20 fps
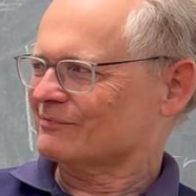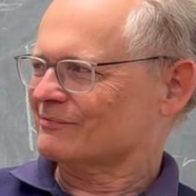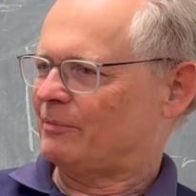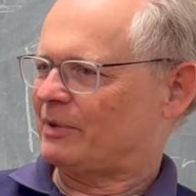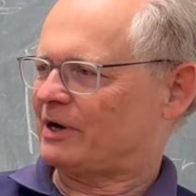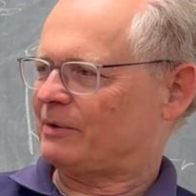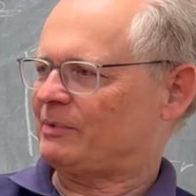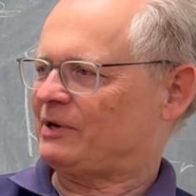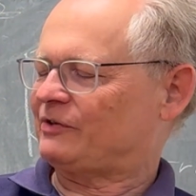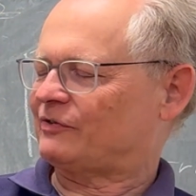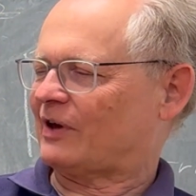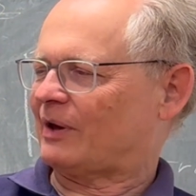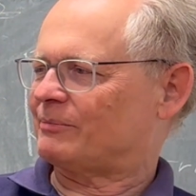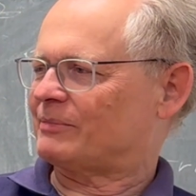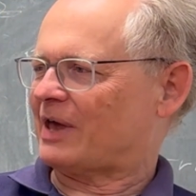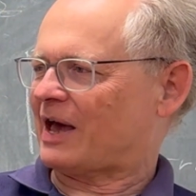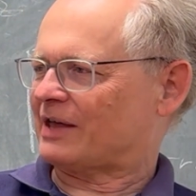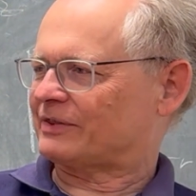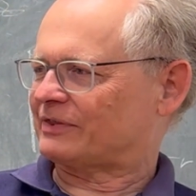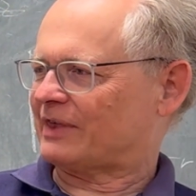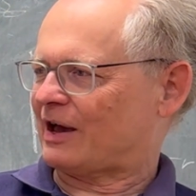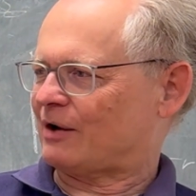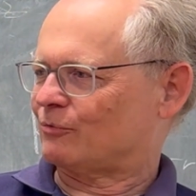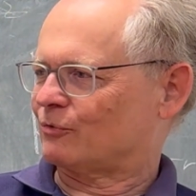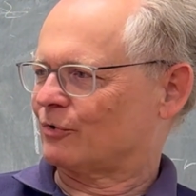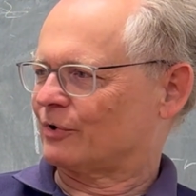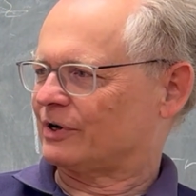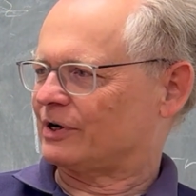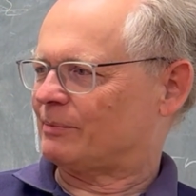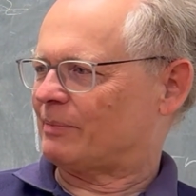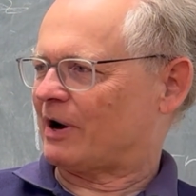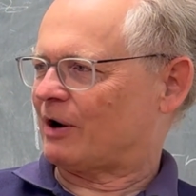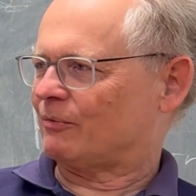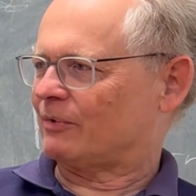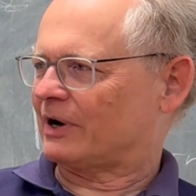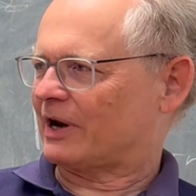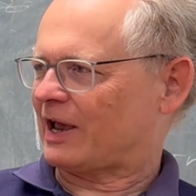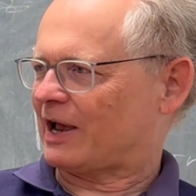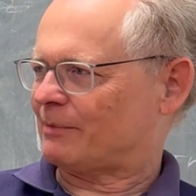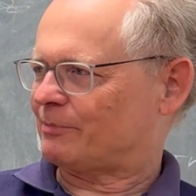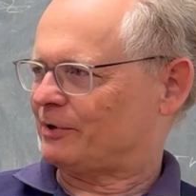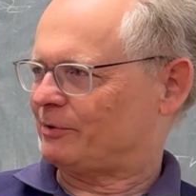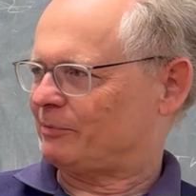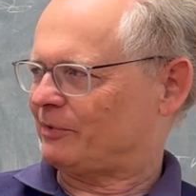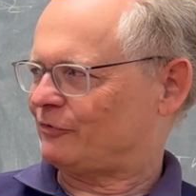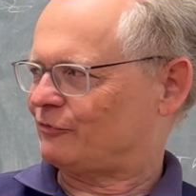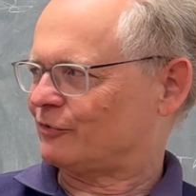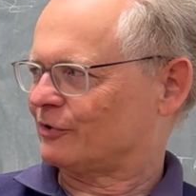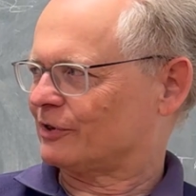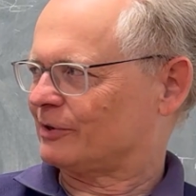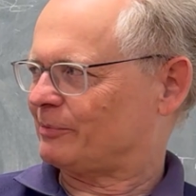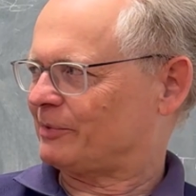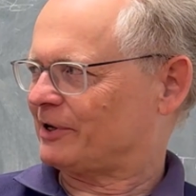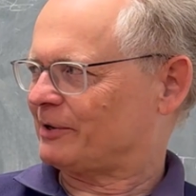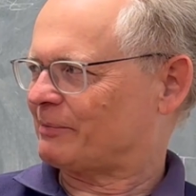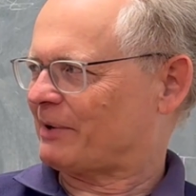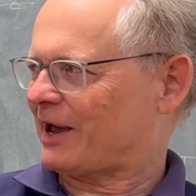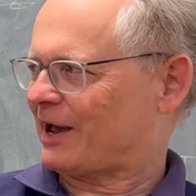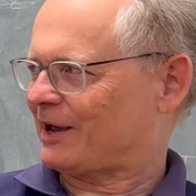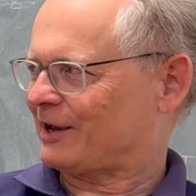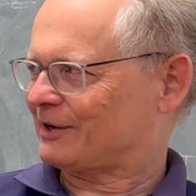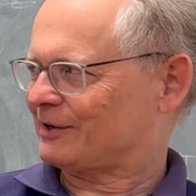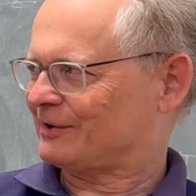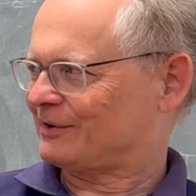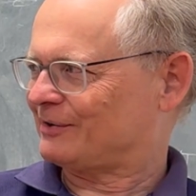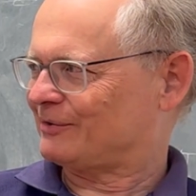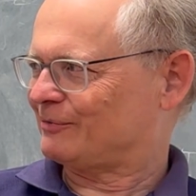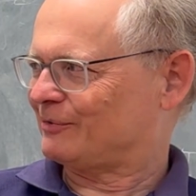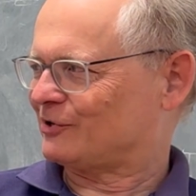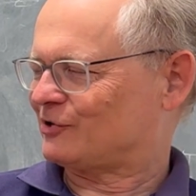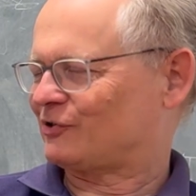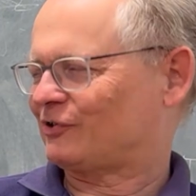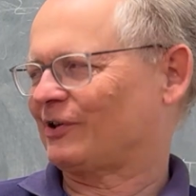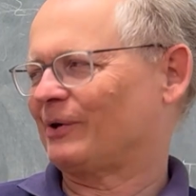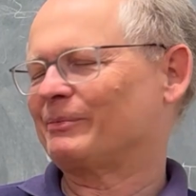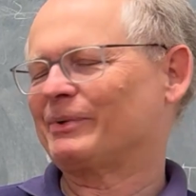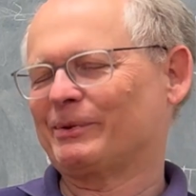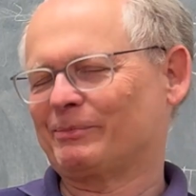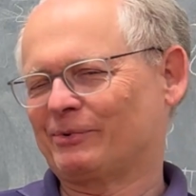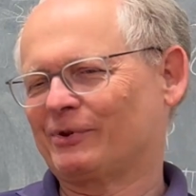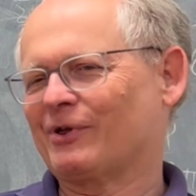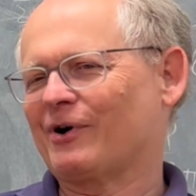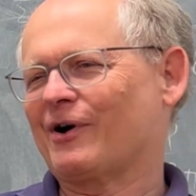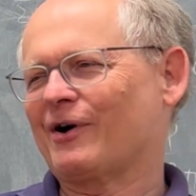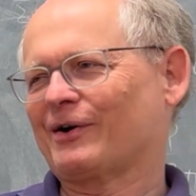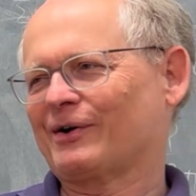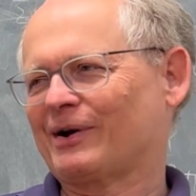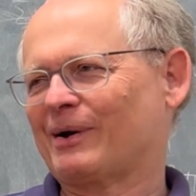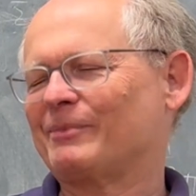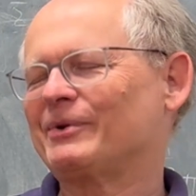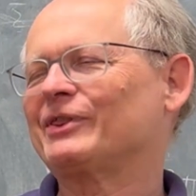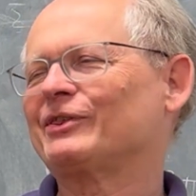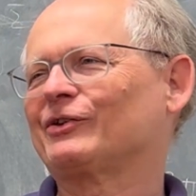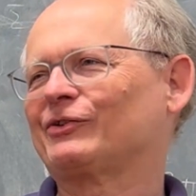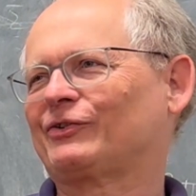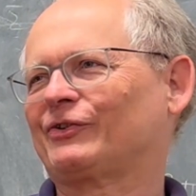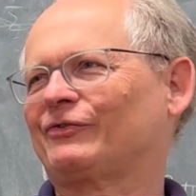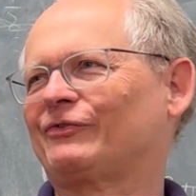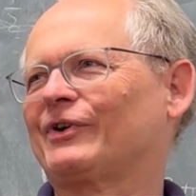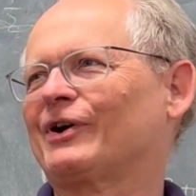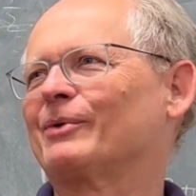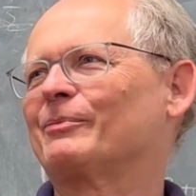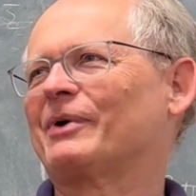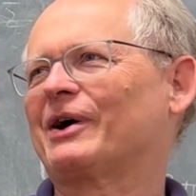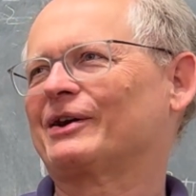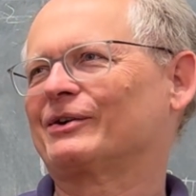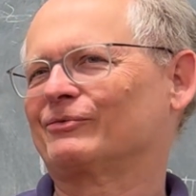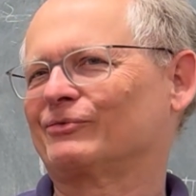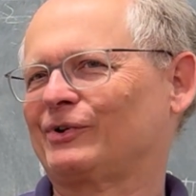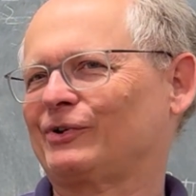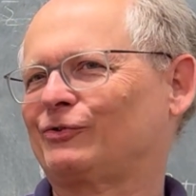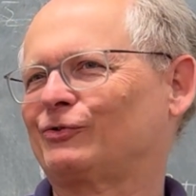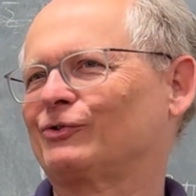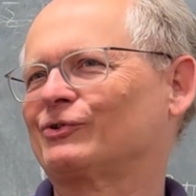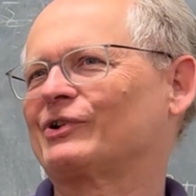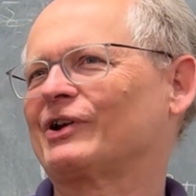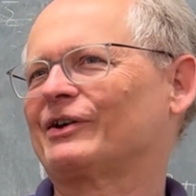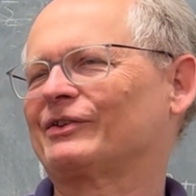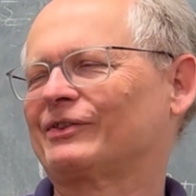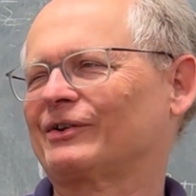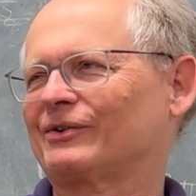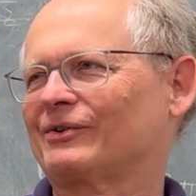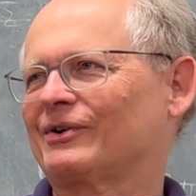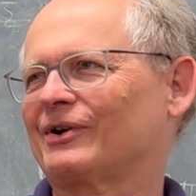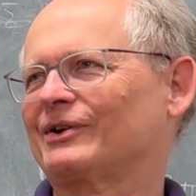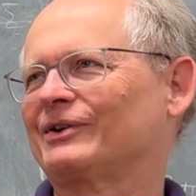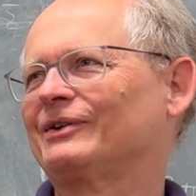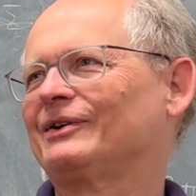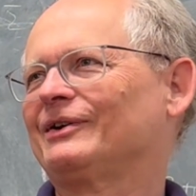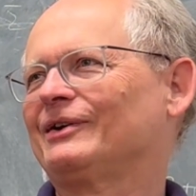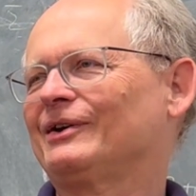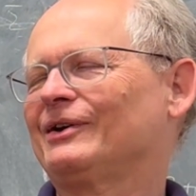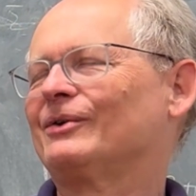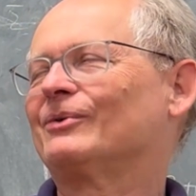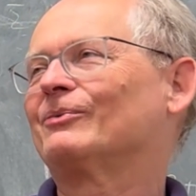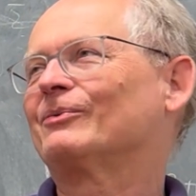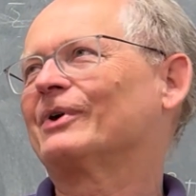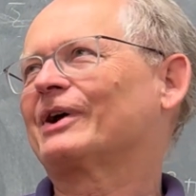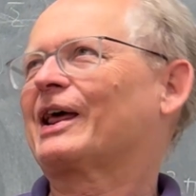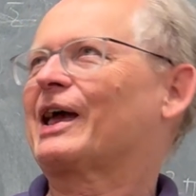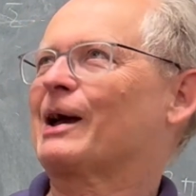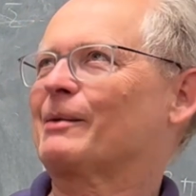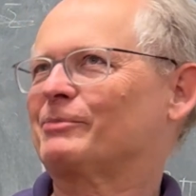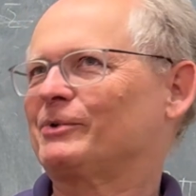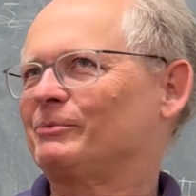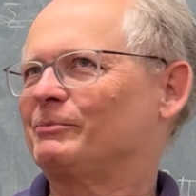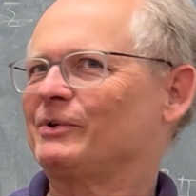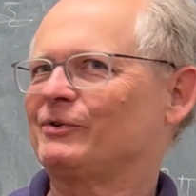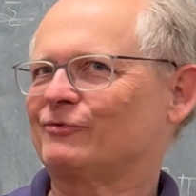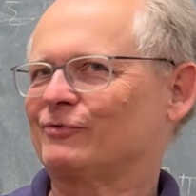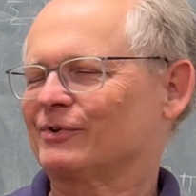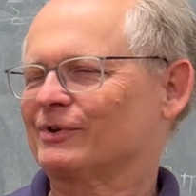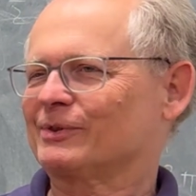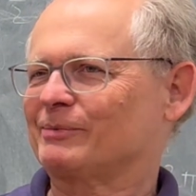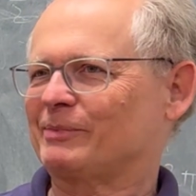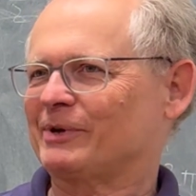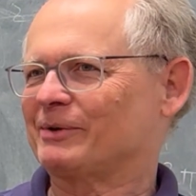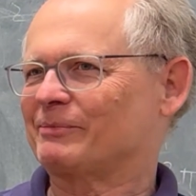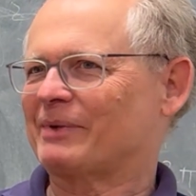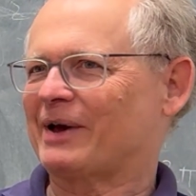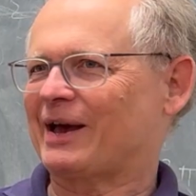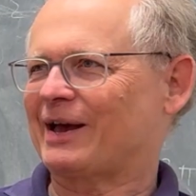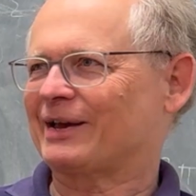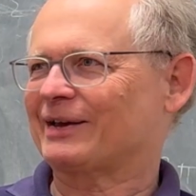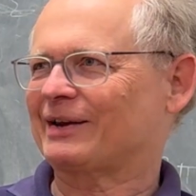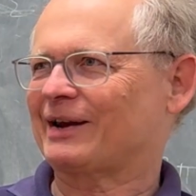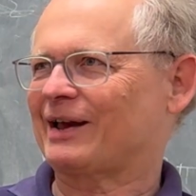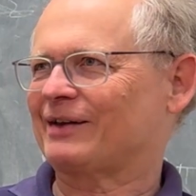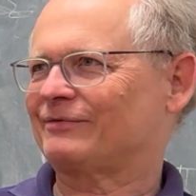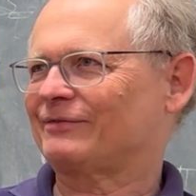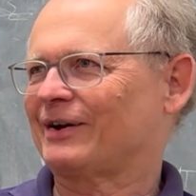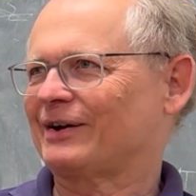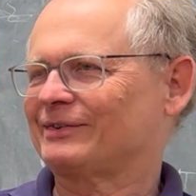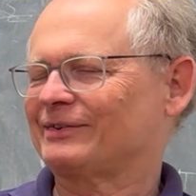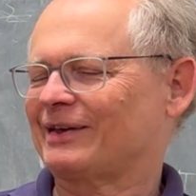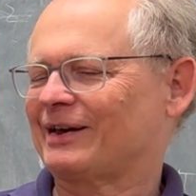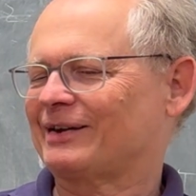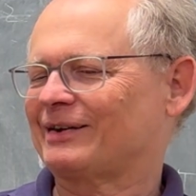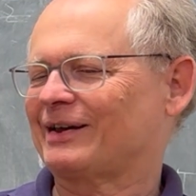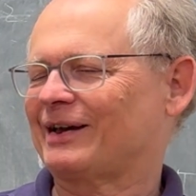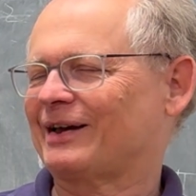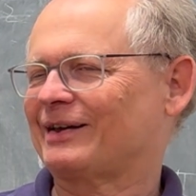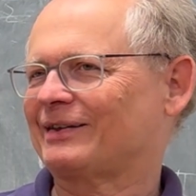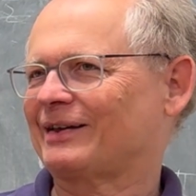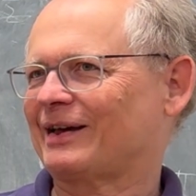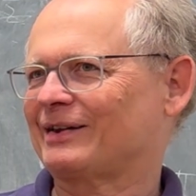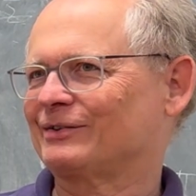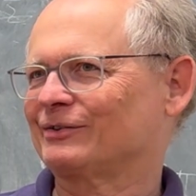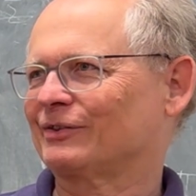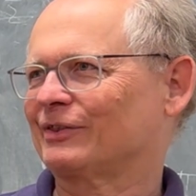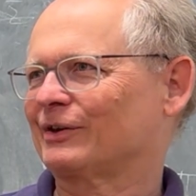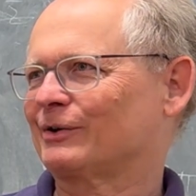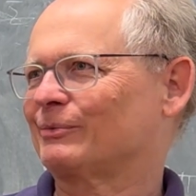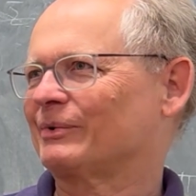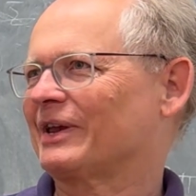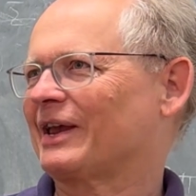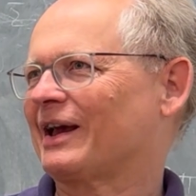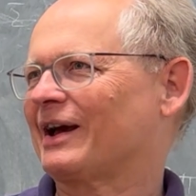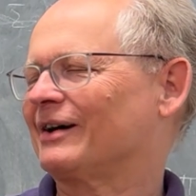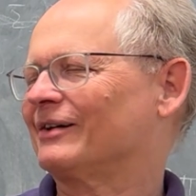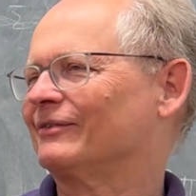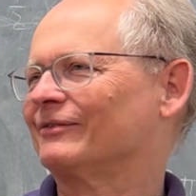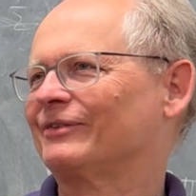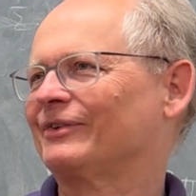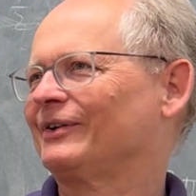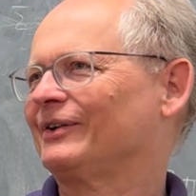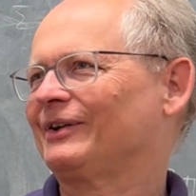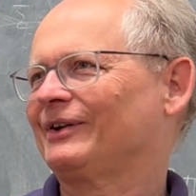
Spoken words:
But it means I'm not that worried about what happened before the Big Bang, which some people are. I mean, there's a fair amount of research out there on what happened before the Big Bang, and I find that I don't think we have.